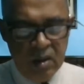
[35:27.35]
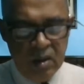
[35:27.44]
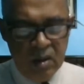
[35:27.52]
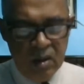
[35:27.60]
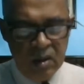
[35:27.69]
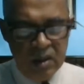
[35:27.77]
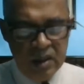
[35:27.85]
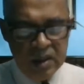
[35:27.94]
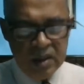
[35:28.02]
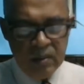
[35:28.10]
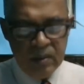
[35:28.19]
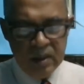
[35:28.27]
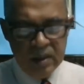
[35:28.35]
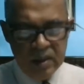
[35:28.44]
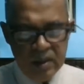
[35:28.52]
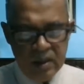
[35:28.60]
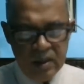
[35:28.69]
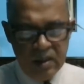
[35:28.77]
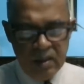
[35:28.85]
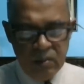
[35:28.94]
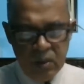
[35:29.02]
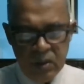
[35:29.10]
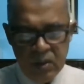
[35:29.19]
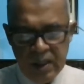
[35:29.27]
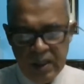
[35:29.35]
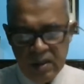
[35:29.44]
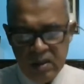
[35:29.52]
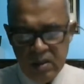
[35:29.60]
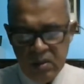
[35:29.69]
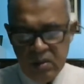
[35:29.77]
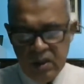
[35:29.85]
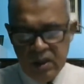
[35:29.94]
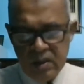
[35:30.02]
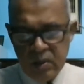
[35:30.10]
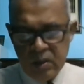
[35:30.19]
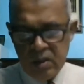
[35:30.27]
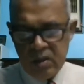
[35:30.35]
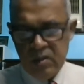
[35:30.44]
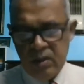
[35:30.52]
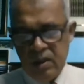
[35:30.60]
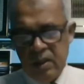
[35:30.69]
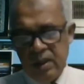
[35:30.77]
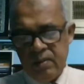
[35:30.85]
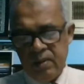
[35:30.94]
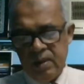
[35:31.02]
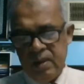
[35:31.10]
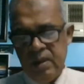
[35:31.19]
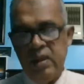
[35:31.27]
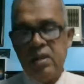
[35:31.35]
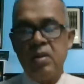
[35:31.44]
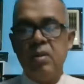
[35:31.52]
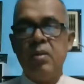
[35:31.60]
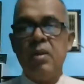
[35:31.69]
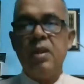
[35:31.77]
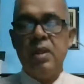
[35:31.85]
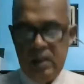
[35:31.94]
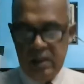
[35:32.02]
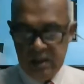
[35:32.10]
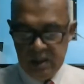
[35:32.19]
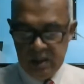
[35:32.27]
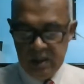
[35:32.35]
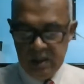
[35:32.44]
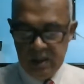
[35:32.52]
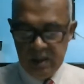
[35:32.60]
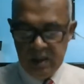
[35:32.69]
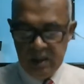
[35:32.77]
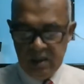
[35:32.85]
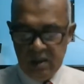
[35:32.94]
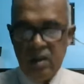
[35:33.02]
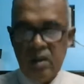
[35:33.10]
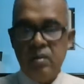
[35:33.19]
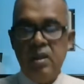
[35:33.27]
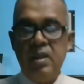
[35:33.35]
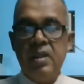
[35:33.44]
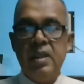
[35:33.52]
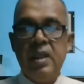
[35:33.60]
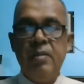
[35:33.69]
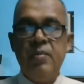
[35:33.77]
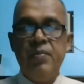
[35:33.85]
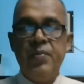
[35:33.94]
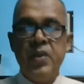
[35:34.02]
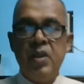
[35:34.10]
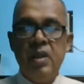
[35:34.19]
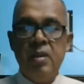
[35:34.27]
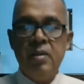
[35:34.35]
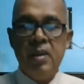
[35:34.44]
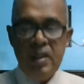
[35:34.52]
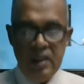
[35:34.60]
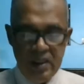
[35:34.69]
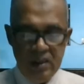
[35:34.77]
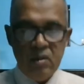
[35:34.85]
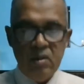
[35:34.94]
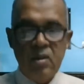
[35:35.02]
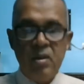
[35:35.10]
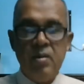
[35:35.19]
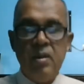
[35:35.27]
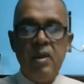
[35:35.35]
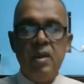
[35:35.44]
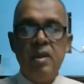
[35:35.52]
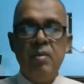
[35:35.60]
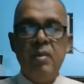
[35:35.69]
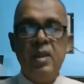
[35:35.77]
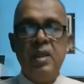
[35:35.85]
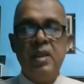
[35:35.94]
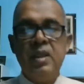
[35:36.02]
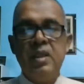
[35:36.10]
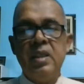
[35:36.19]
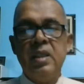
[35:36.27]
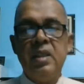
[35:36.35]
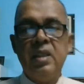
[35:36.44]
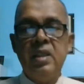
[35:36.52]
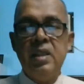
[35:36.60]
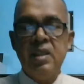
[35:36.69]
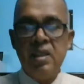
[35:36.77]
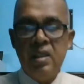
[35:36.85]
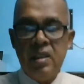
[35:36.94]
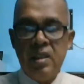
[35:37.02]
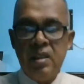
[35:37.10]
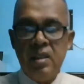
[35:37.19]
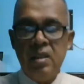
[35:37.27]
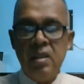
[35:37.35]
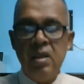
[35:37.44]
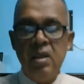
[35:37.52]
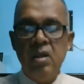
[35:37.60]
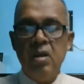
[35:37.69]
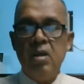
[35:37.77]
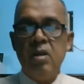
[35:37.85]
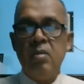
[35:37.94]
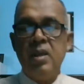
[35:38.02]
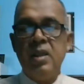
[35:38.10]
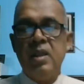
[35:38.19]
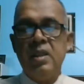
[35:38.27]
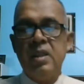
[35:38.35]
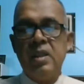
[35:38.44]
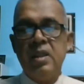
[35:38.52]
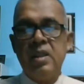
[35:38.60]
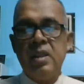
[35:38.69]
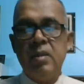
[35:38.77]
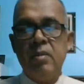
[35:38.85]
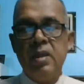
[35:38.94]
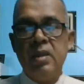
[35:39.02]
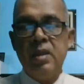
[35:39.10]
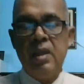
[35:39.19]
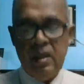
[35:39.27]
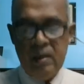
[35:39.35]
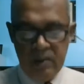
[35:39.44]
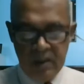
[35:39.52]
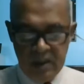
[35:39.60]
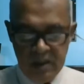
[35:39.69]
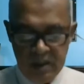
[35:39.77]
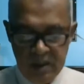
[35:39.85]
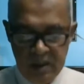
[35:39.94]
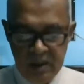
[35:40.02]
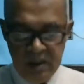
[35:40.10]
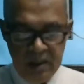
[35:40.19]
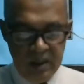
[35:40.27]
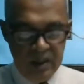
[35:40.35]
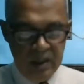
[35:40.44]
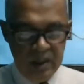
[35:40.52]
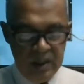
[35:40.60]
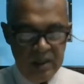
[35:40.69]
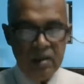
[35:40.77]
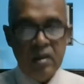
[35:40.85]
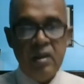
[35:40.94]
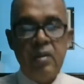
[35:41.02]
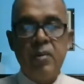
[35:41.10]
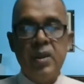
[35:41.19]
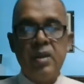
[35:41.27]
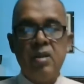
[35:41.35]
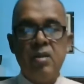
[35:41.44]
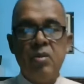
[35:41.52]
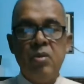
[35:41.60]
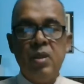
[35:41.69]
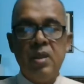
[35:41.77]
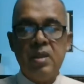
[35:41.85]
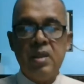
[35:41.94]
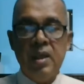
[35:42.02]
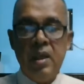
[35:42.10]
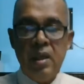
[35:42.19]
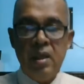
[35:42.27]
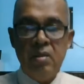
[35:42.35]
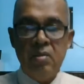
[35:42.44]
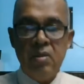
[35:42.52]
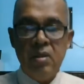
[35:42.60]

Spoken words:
or discrepancy report as soon as possible after the discovery of the same. Whenever any sort of a medication incident or medication discrepancy happen, that the person who has done